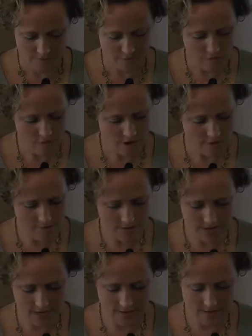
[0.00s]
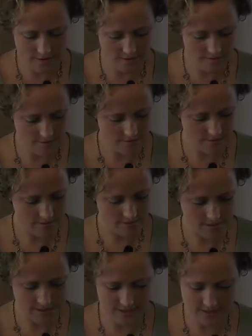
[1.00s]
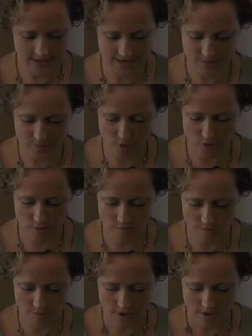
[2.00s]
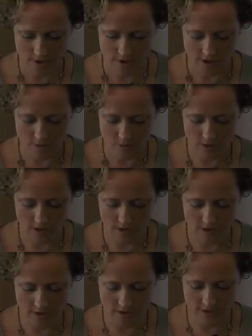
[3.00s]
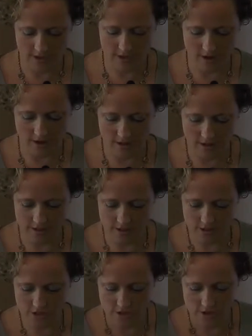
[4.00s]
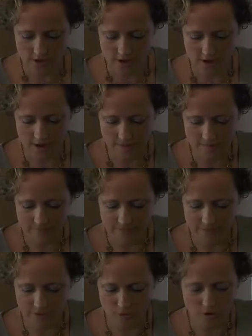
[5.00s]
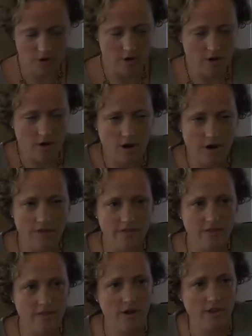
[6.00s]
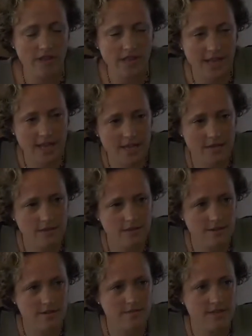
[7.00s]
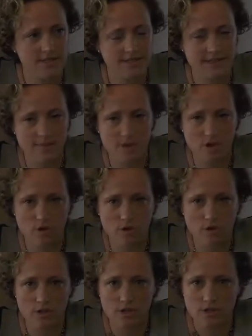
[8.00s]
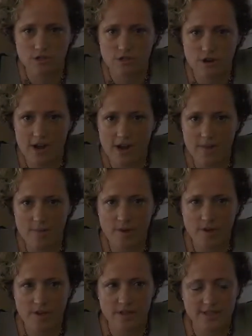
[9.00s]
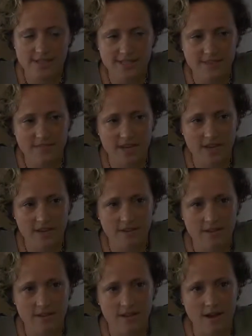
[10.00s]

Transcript: Before I read this next poem, I want to acknowledge that we're on the land of the Seminole tribe this evening,